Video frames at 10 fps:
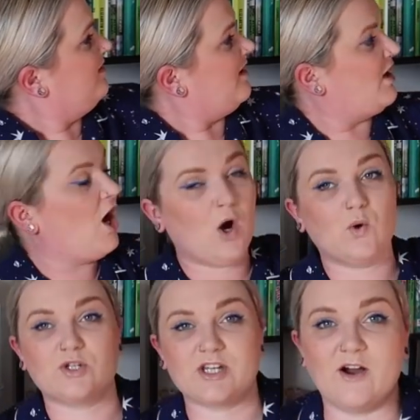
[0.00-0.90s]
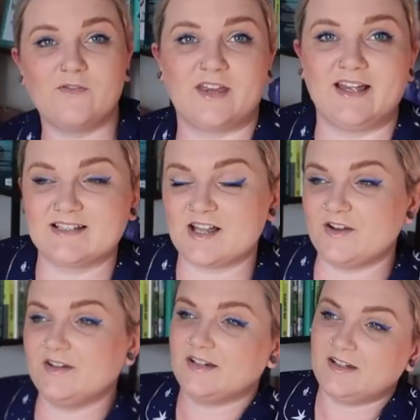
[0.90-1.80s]
like a whole shelf thing. So
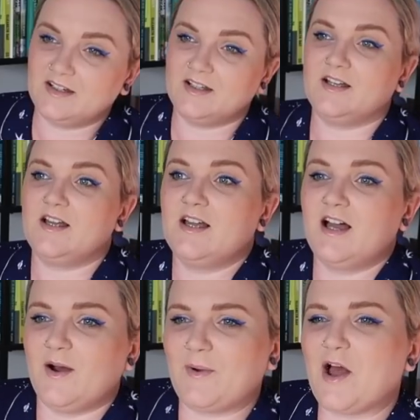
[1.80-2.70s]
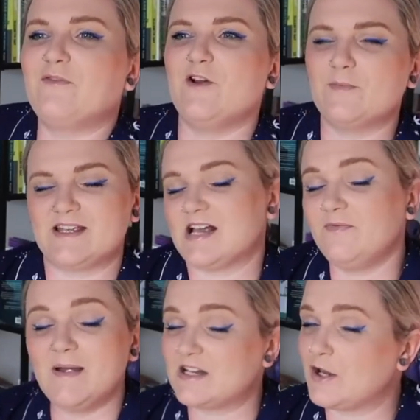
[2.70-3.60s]
uh, when I film these,
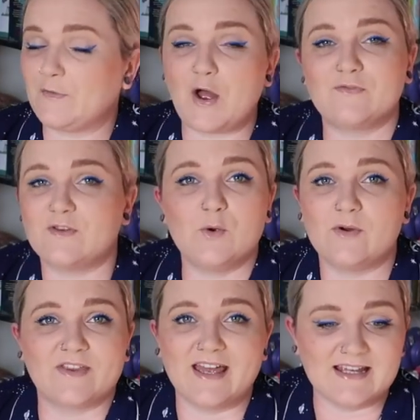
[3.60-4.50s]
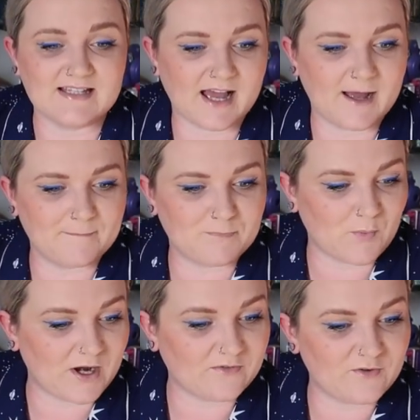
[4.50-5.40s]
I've made a, a few of these, um,
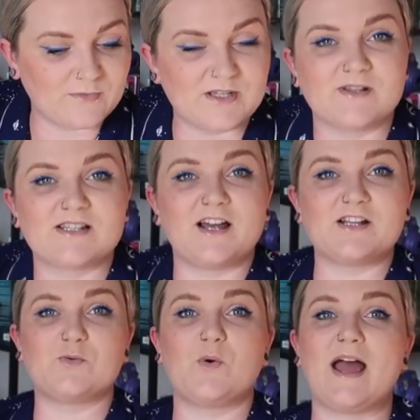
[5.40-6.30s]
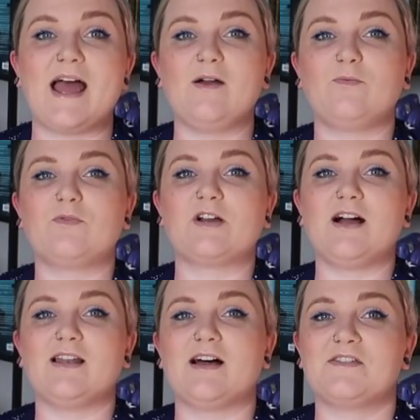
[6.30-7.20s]
but when I film these ones, I like to wear the
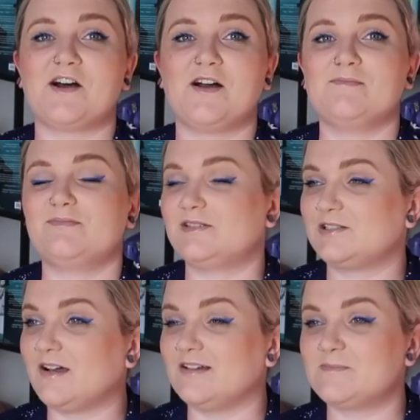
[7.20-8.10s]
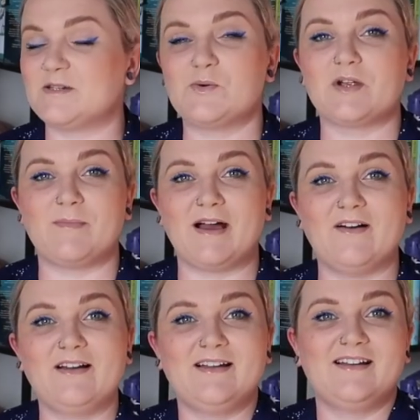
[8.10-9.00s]
colour that I'm going to be talking
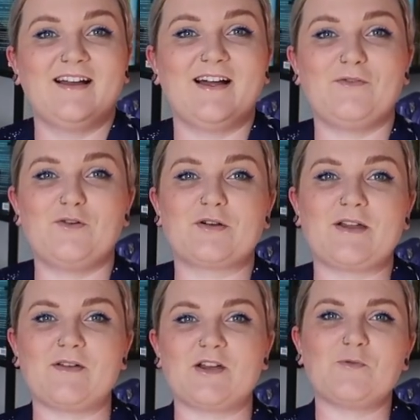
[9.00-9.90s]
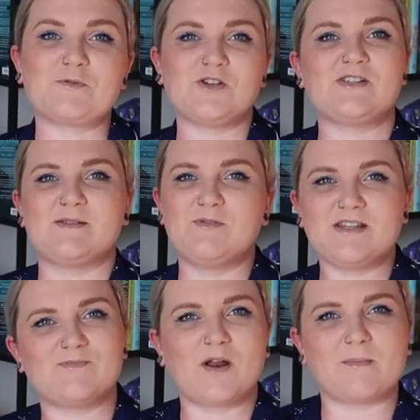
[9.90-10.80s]
about. I thought it would give me an opportunity to put
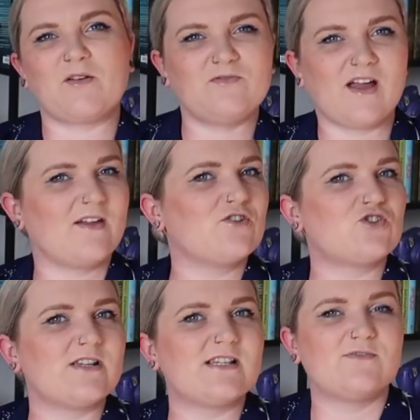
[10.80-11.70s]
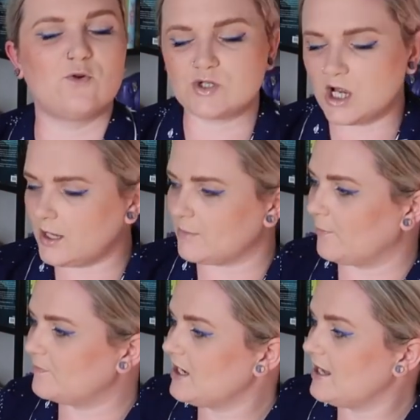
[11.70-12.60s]
this one of my favourite dresses of all time
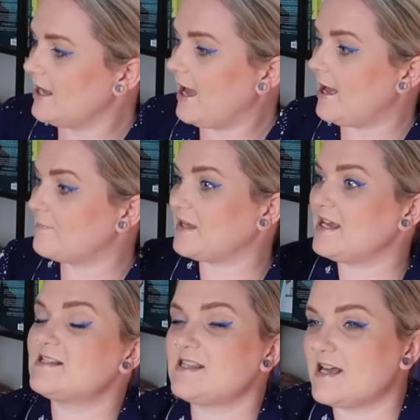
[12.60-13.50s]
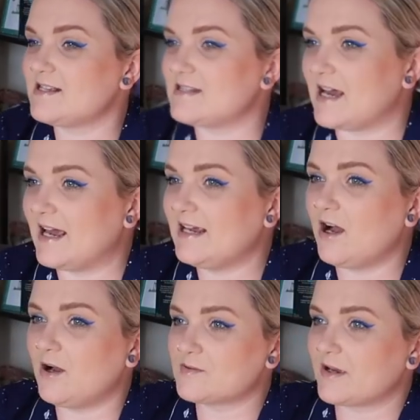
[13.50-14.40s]
on. Um, it's
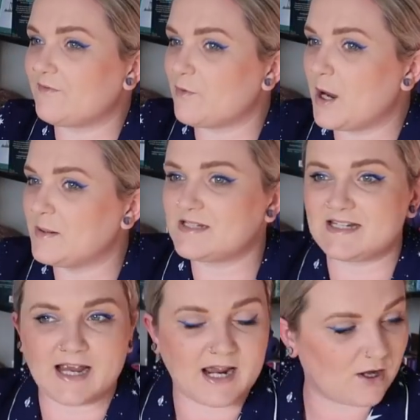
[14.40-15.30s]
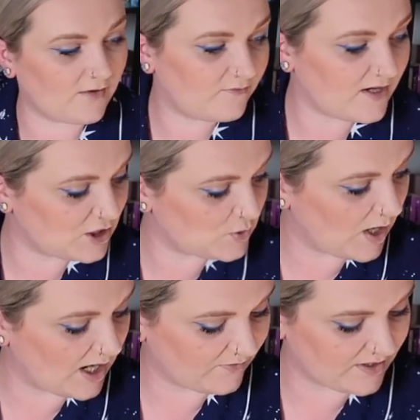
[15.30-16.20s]
Thursday. I was working from home today and I finished
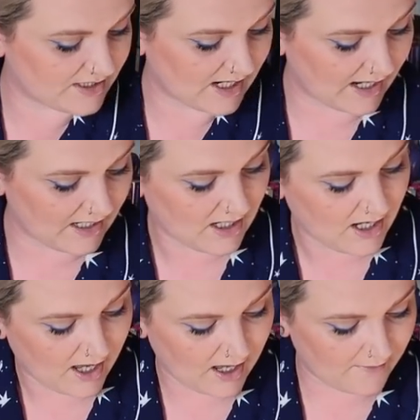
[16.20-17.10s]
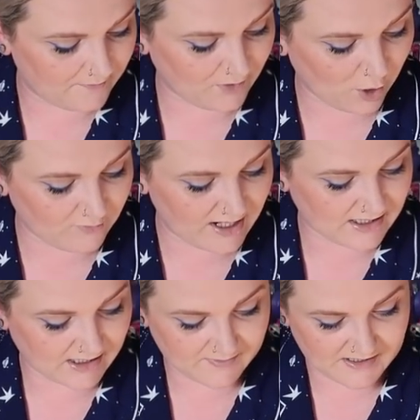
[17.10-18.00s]
work for the day. Um, no
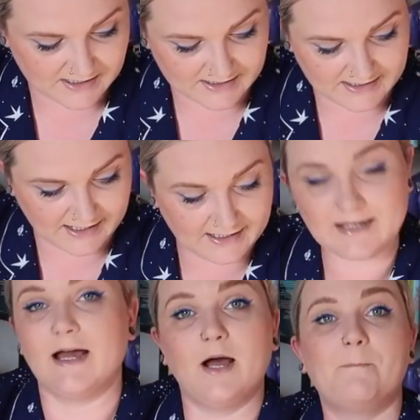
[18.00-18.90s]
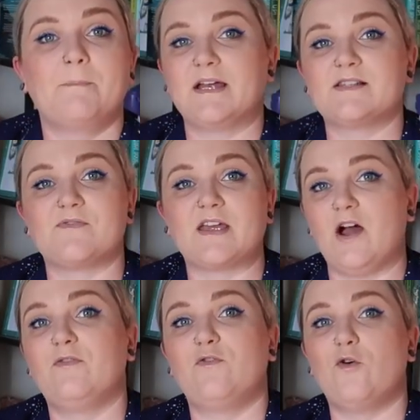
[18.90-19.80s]
reading has been done today because of
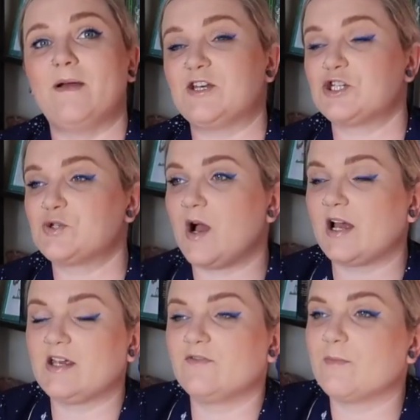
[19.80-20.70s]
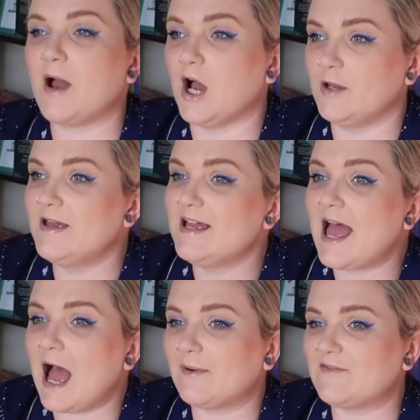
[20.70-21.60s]
the aforementioned working from home.
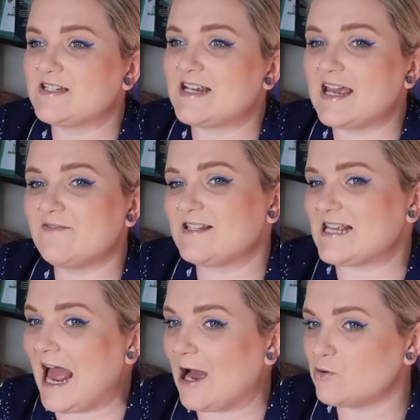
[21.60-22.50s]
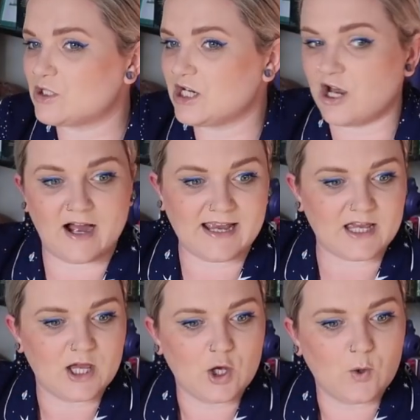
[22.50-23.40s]
However, David's out
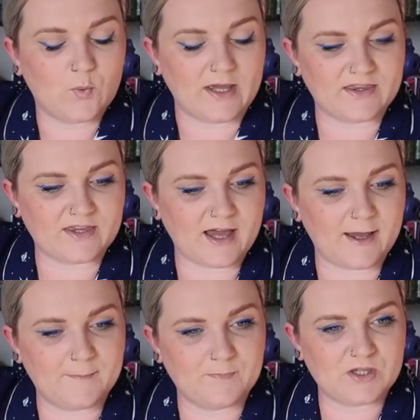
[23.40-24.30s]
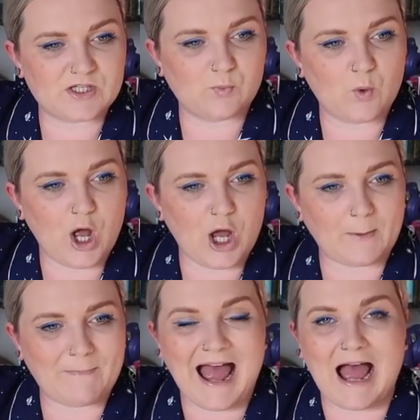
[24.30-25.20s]
tonight with um, some
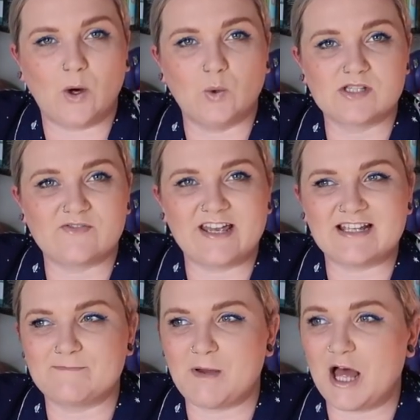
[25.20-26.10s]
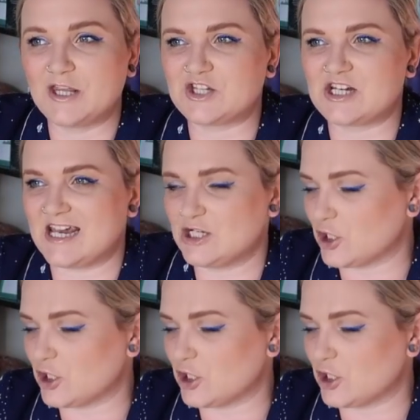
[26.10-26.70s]
work pals for his birthday